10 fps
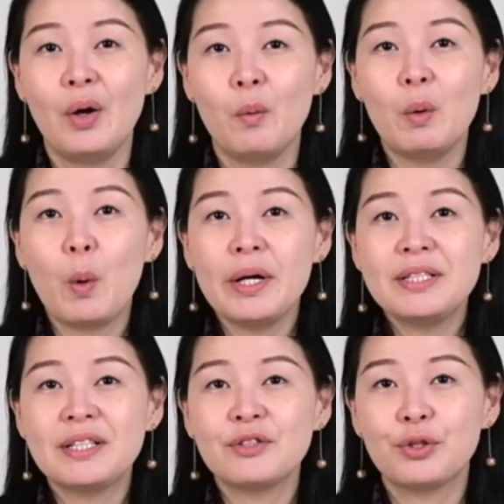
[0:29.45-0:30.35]
Well, what
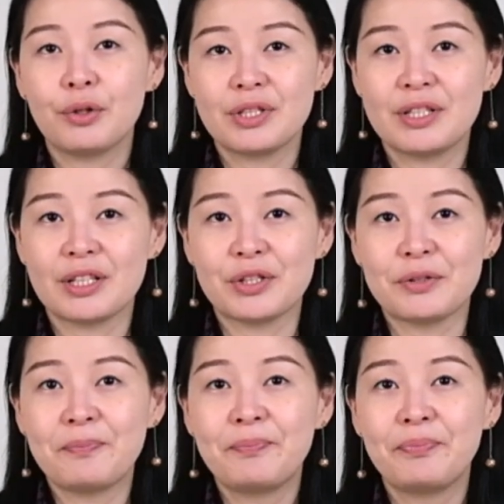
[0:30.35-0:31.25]
is
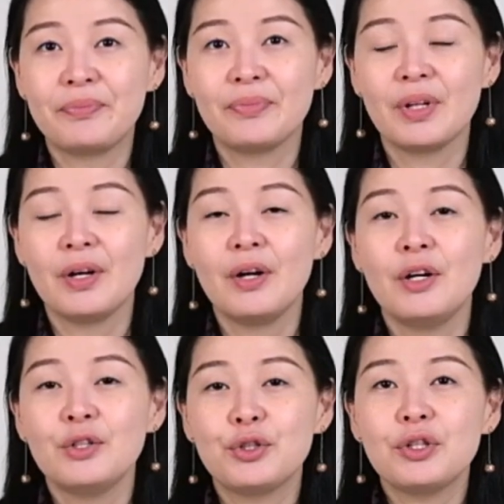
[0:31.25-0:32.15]

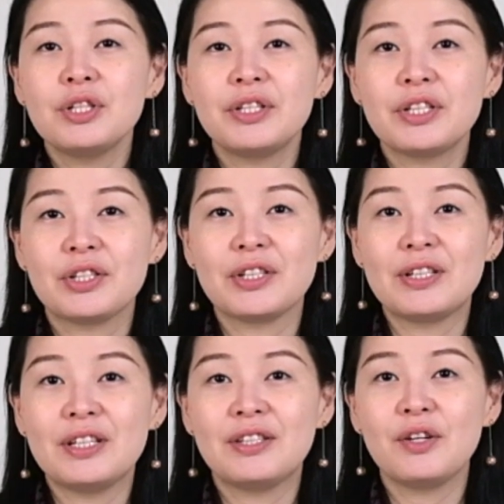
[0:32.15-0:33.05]
jurisdiction?
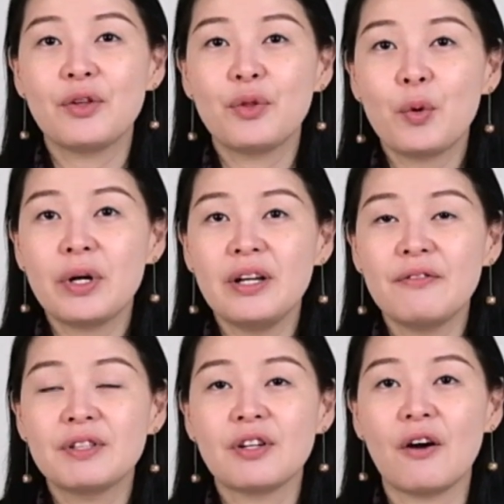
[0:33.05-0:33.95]
Jurisdiction is the authority
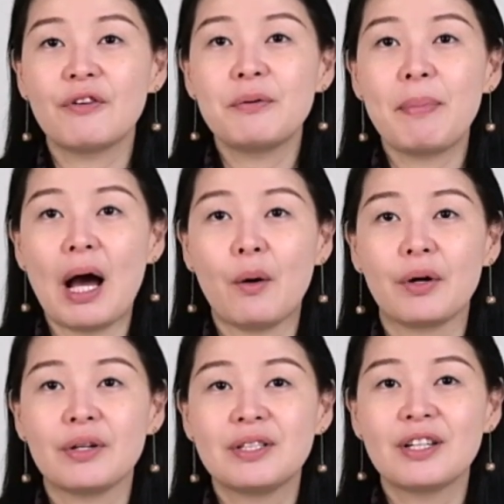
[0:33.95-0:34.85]
of a sovereign
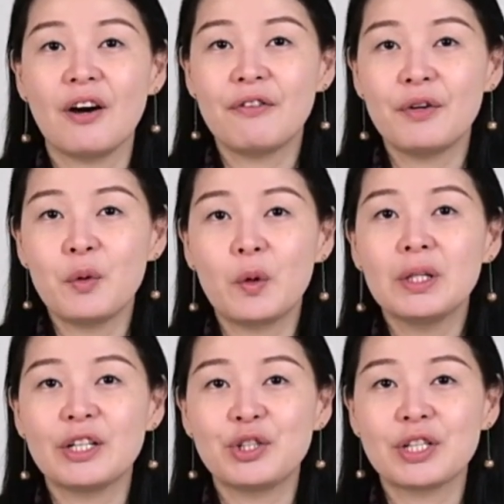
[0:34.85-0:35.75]
power to govern
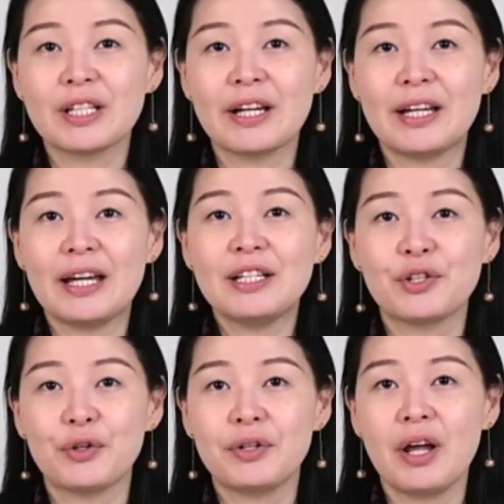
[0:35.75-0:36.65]
or legislate a
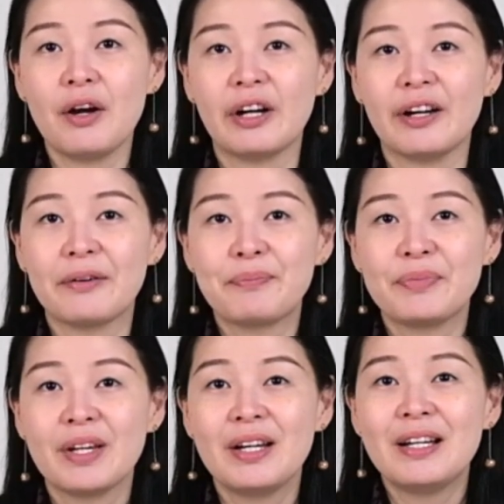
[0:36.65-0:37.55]
certain area.
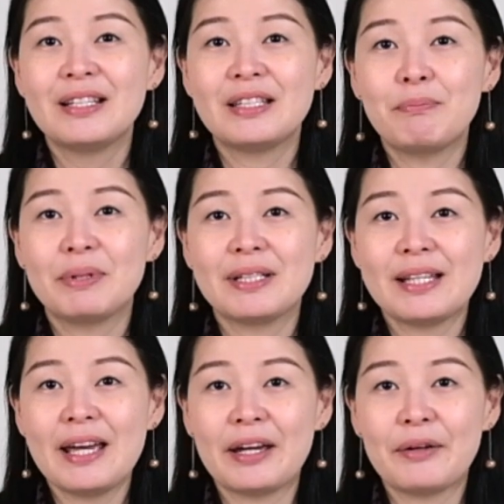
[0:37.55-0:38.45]
Simply
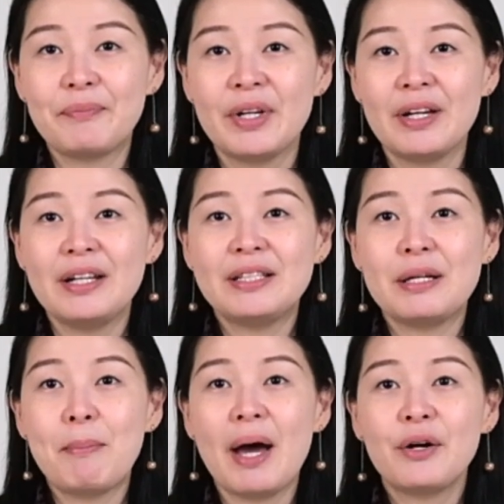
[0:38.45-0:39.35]
saying, it is
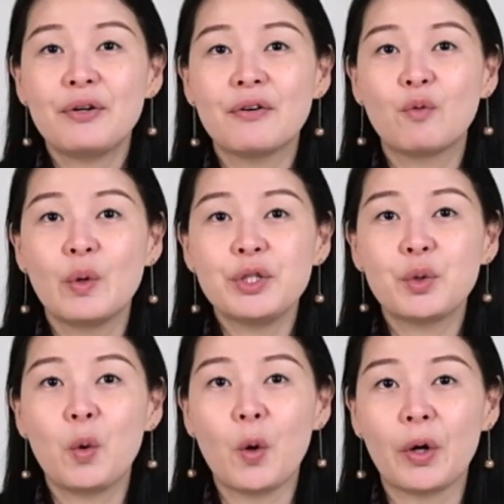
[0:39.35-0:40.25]
a matter of
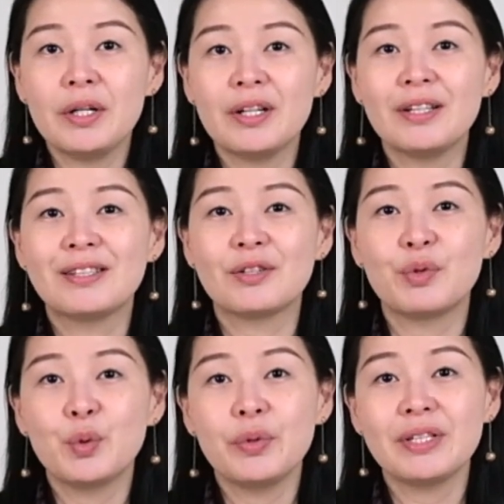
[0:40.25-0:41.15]
which court is to
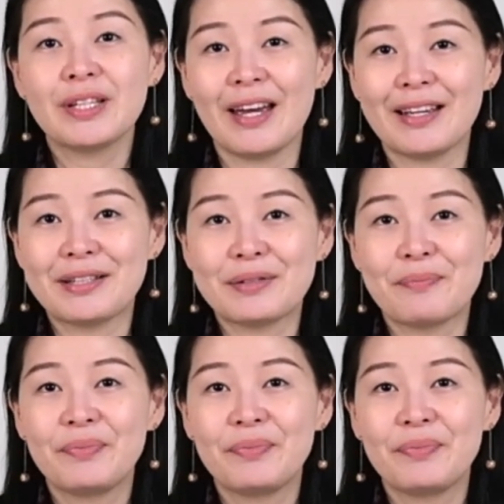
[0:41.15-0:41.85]
rule this case.